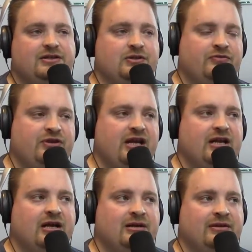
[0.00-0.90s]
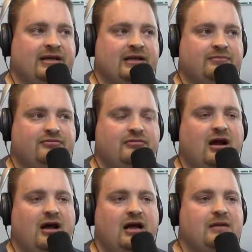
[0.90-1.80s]
So if you get like a
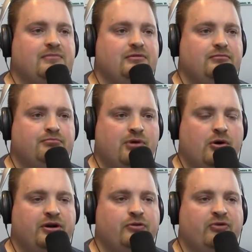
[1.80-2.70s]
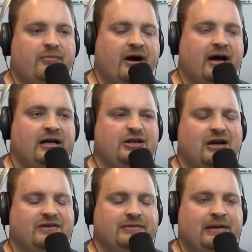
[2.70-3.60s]
prime bone-in ribeye, and you don't
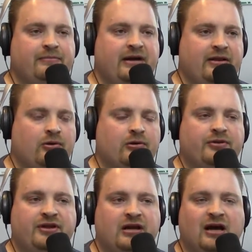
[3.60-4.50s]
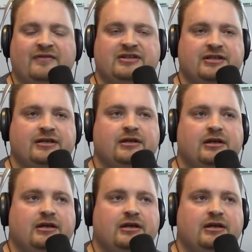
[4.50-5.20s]
have to buy the whole thing, obviously,